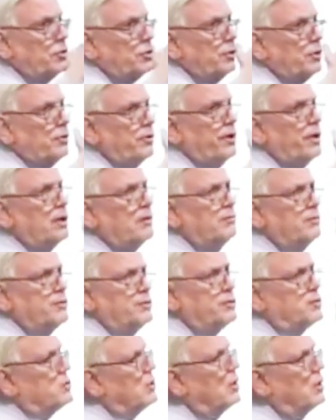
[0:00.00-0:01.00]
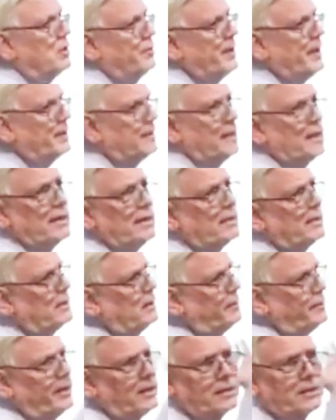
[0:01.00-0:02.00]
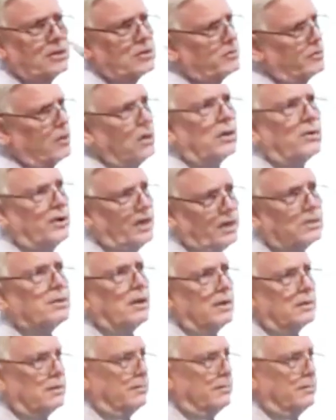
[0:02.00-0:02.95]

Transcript: theory, and we'll just talk about that a little bit because we already talked